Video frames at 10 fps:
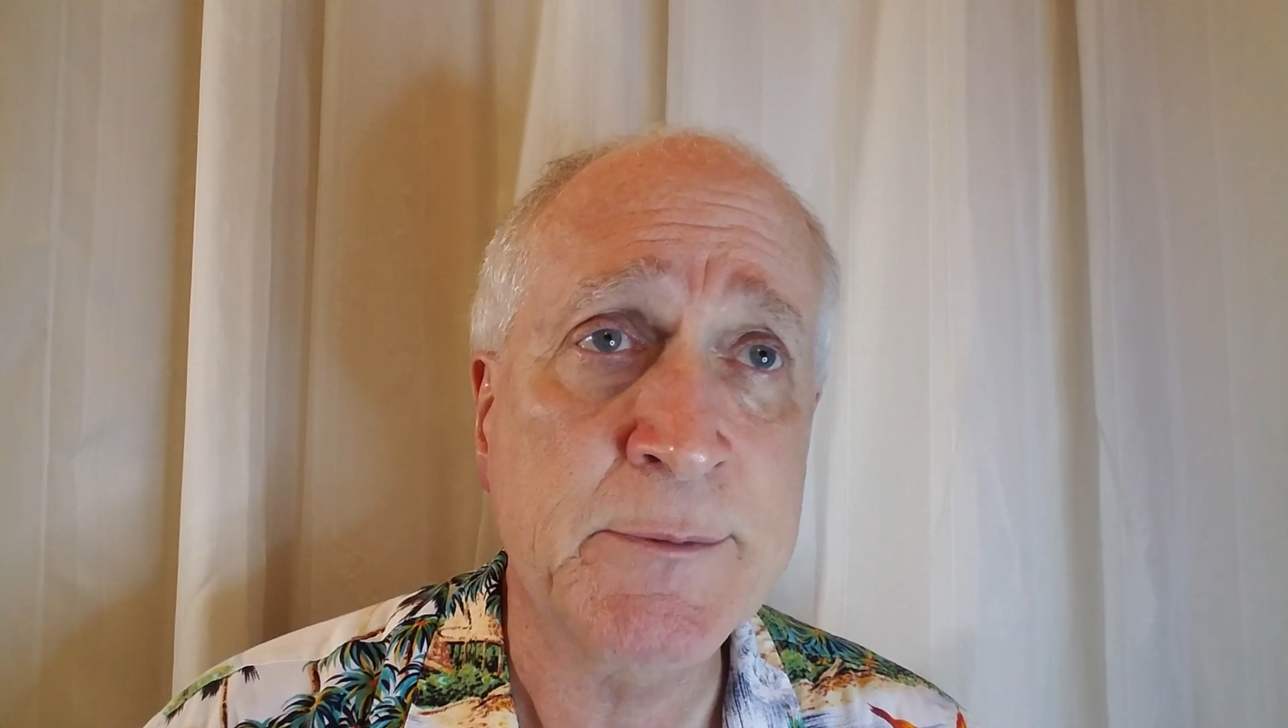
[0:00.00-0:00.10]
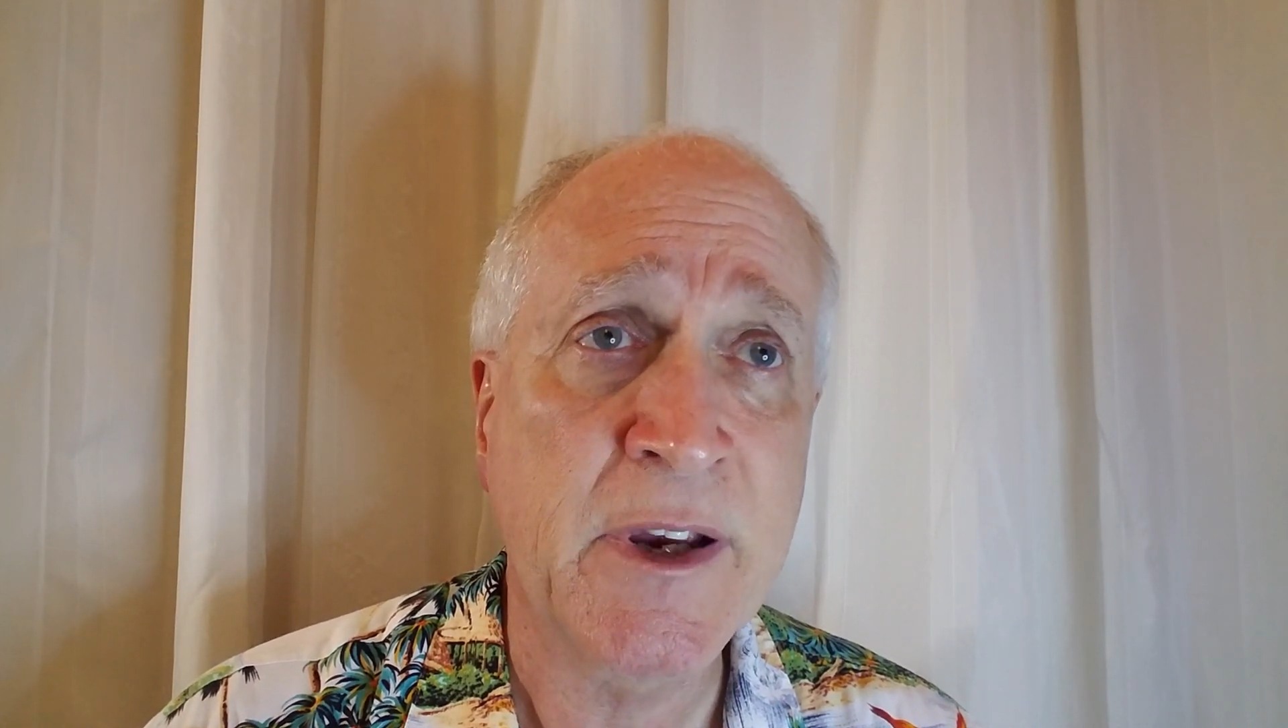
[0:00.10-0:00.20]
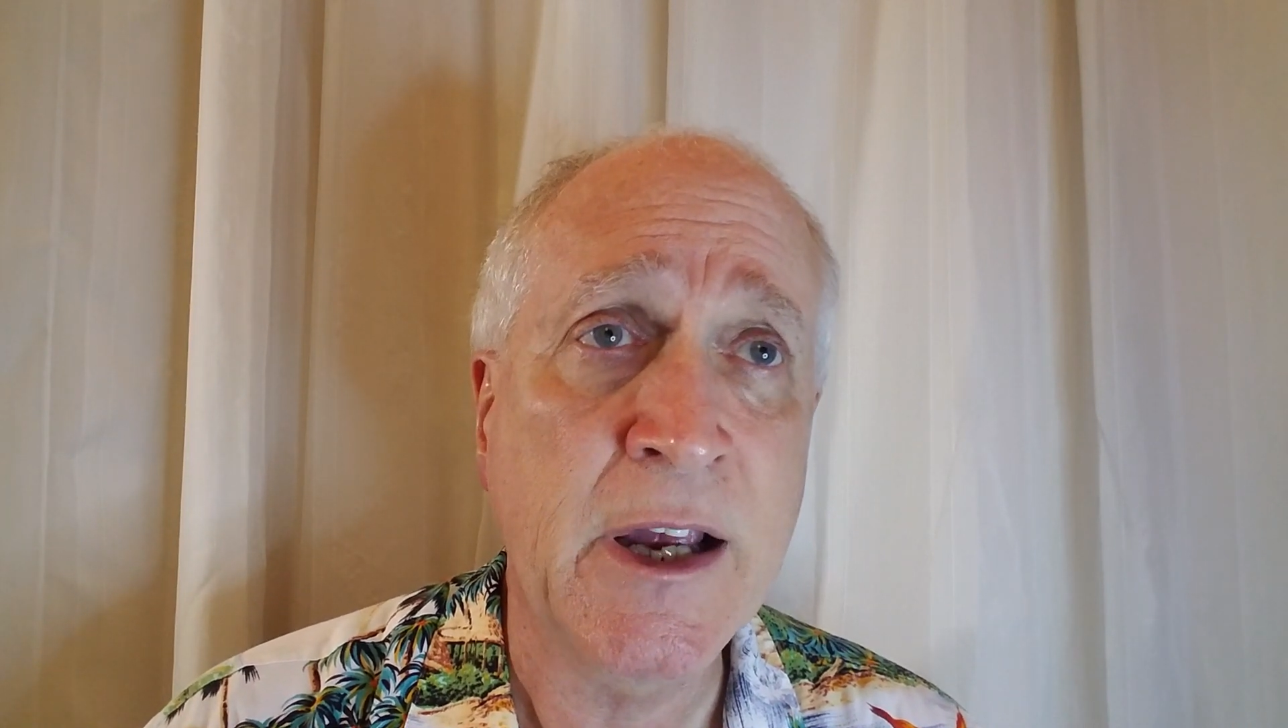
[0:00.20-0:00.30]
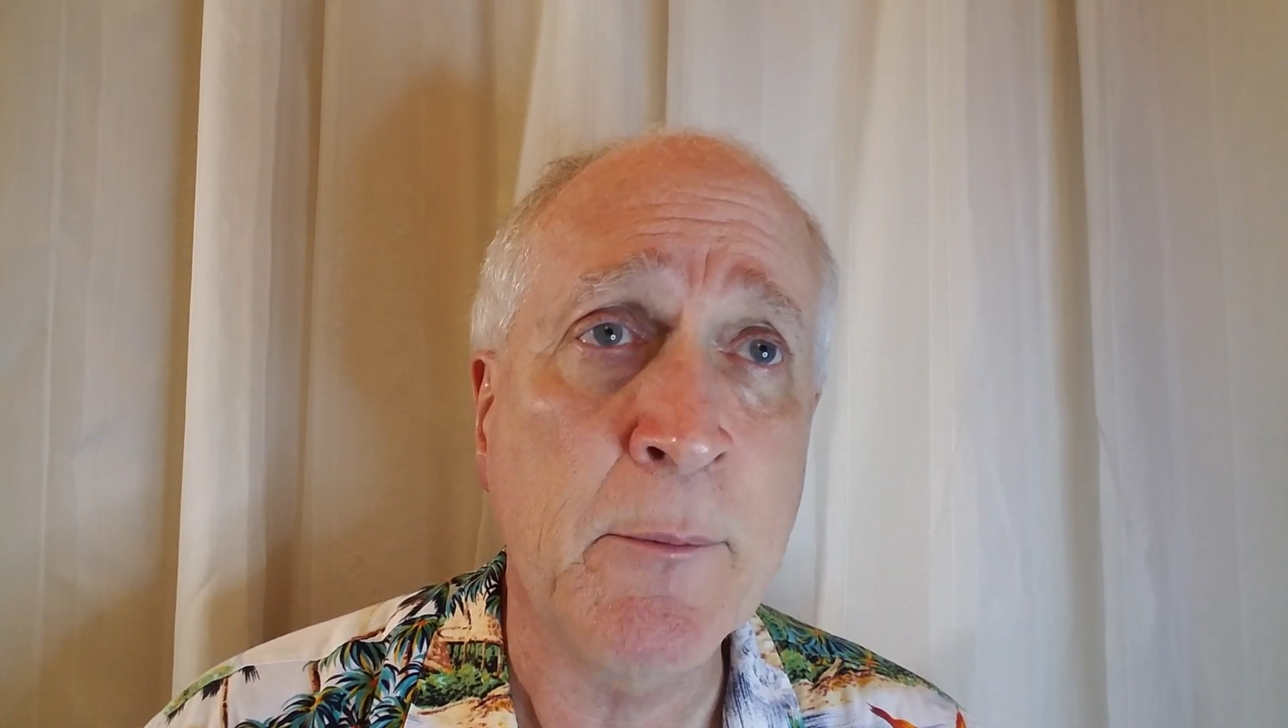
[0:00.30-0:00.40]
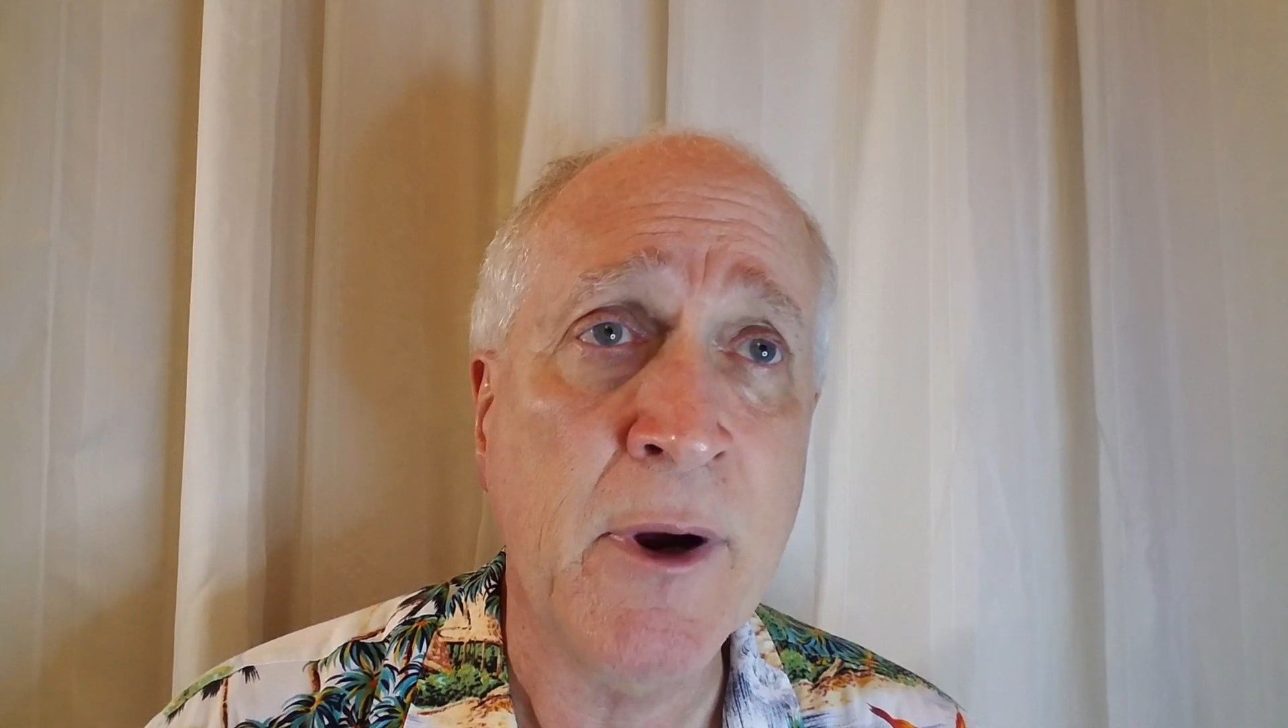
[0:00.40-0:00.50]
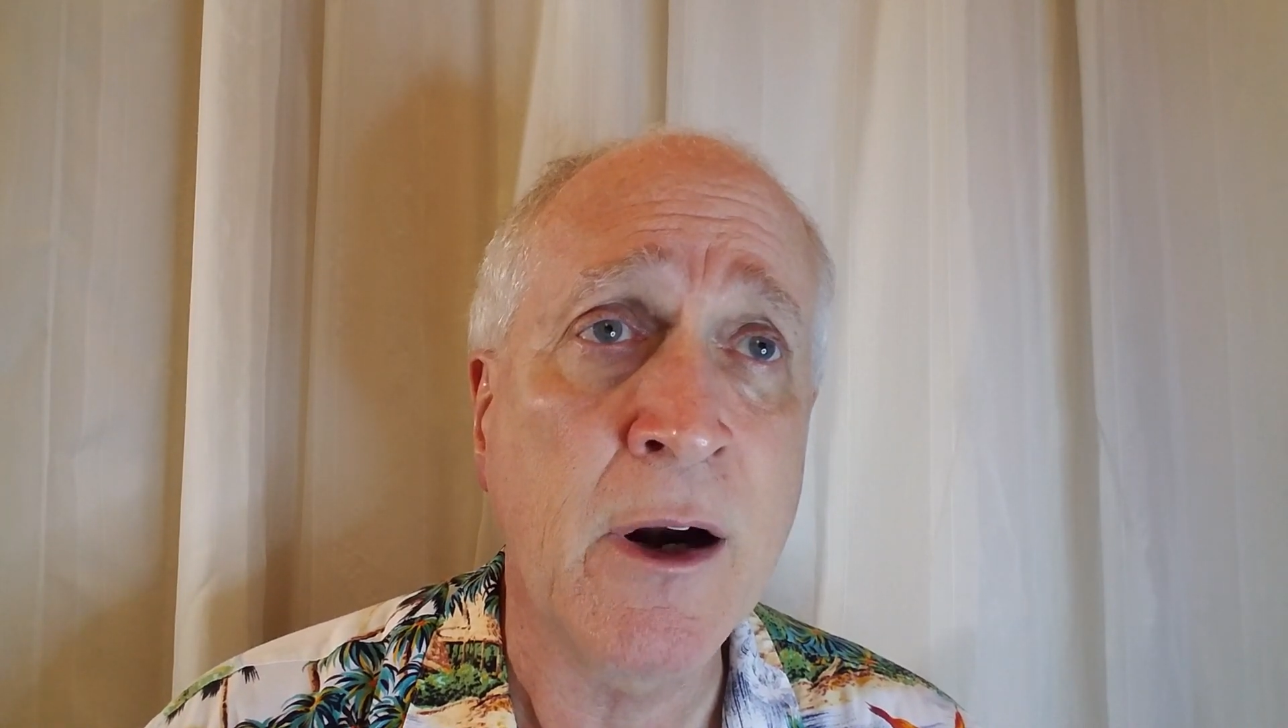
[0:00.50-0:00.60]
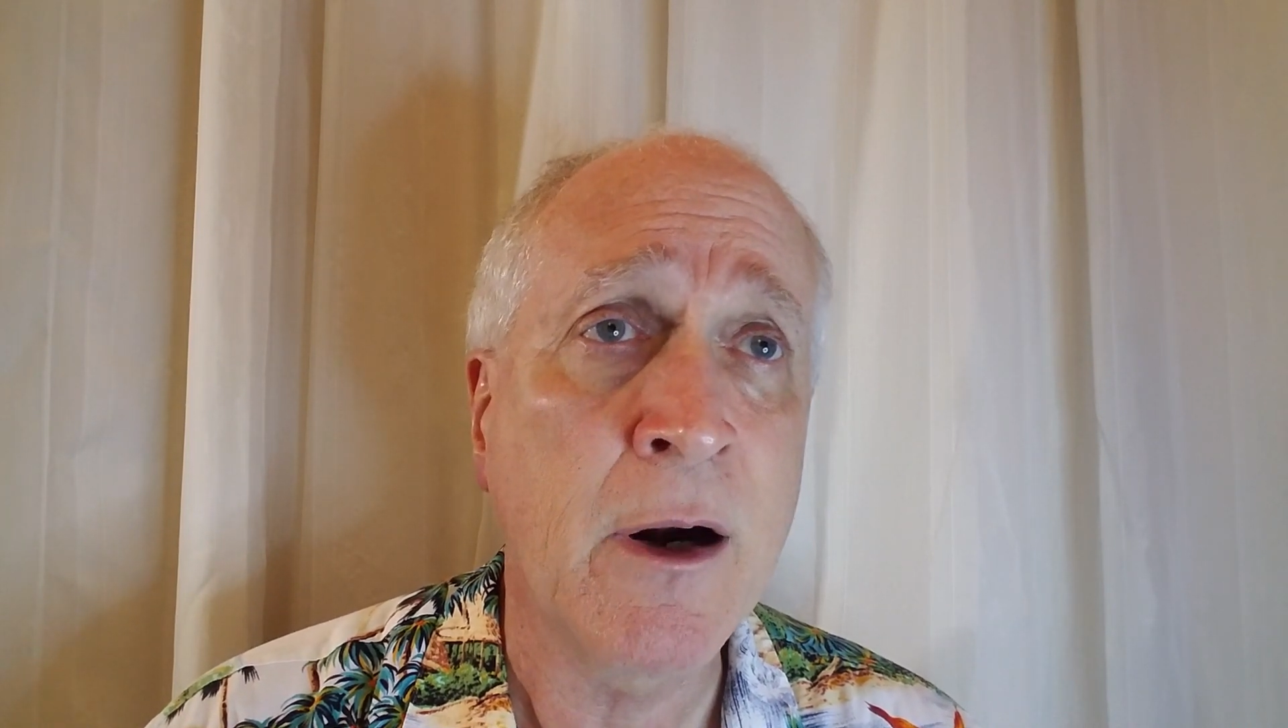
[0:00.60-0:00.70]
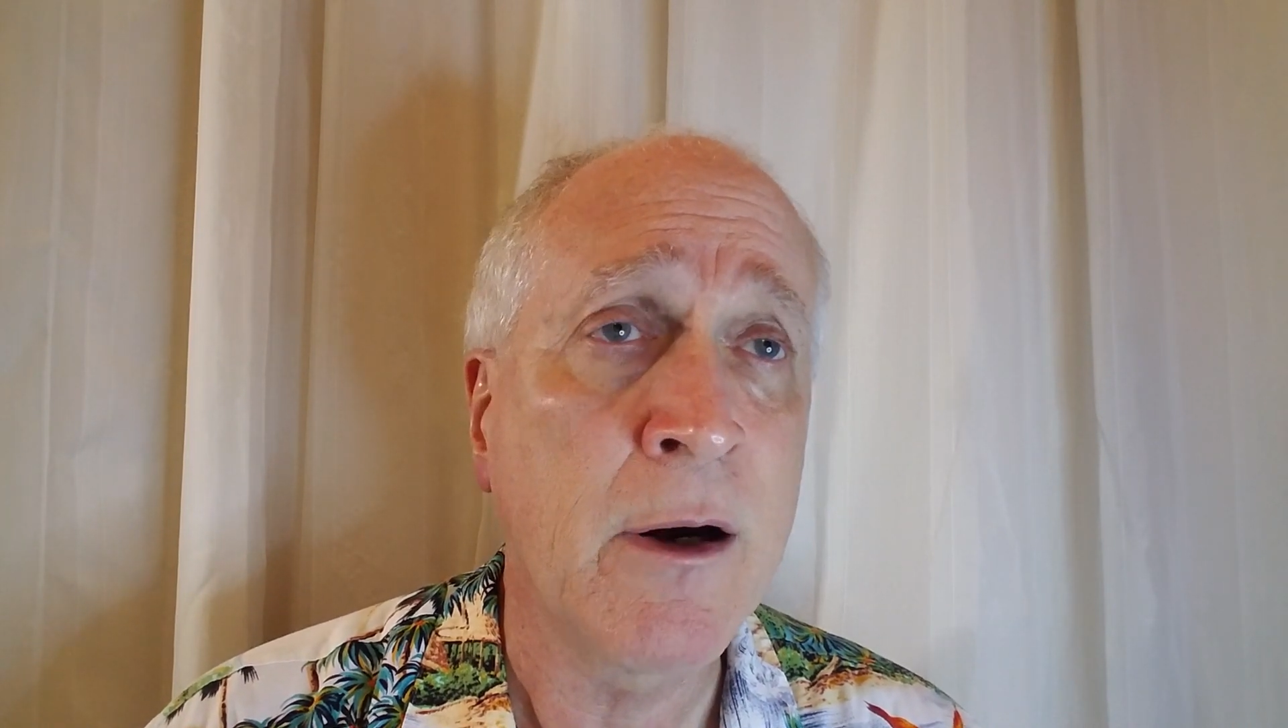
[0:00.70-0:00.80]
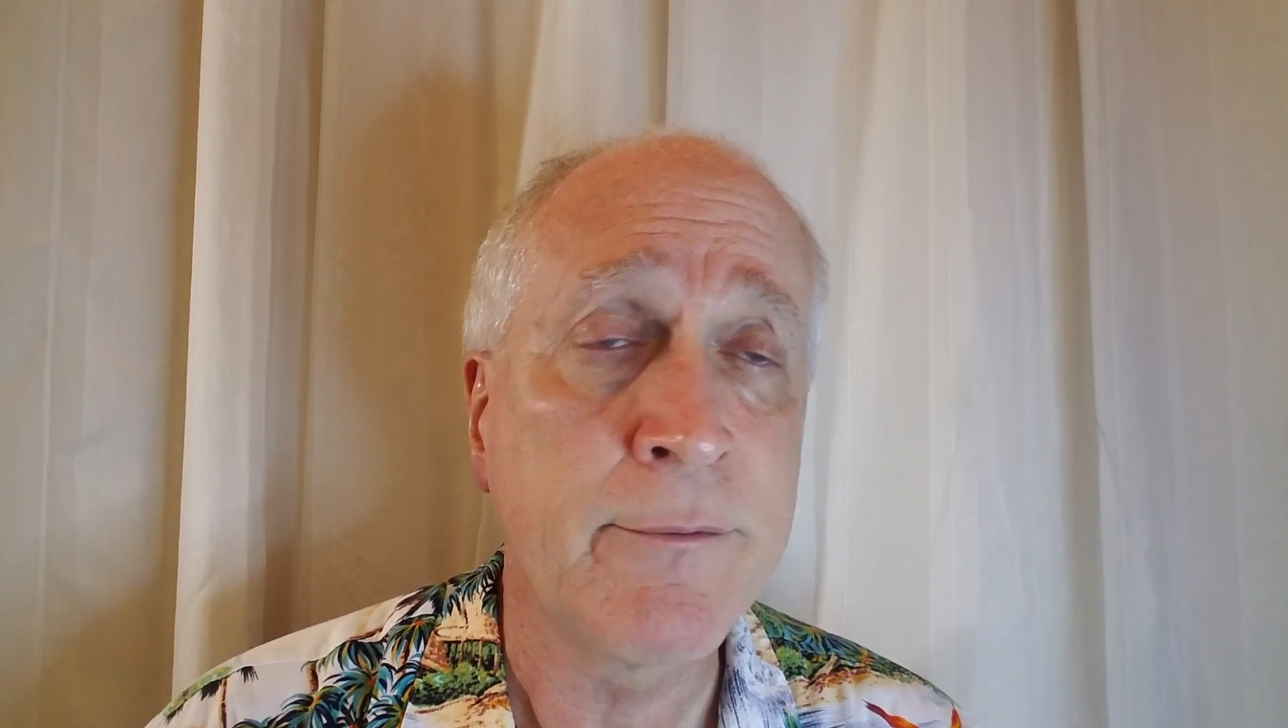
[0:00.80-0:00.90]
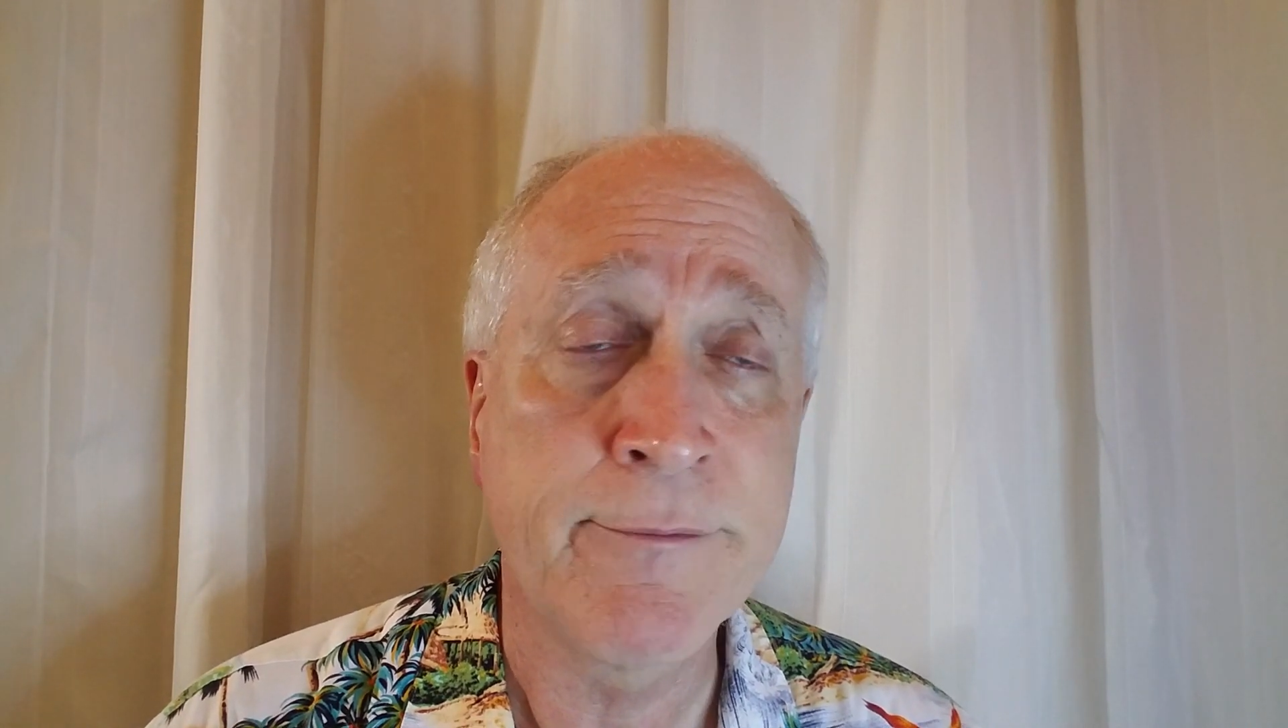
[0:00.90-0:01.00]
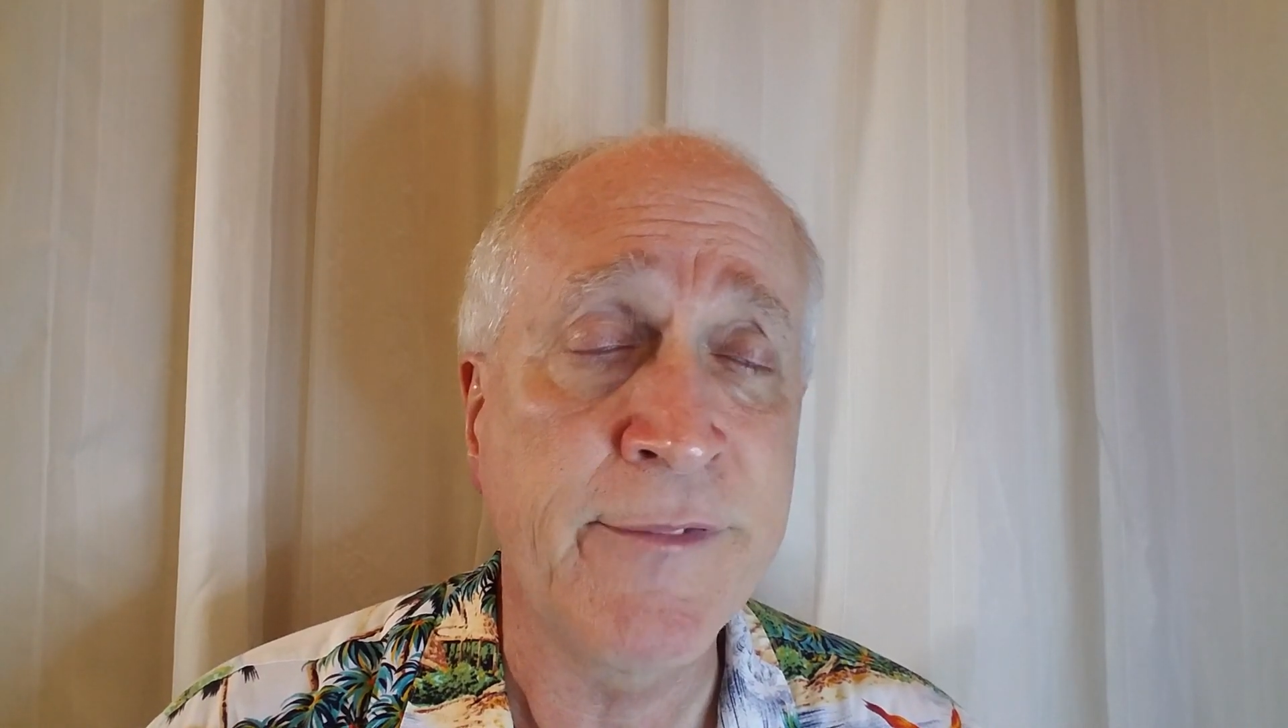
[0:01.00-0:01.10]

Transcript: become our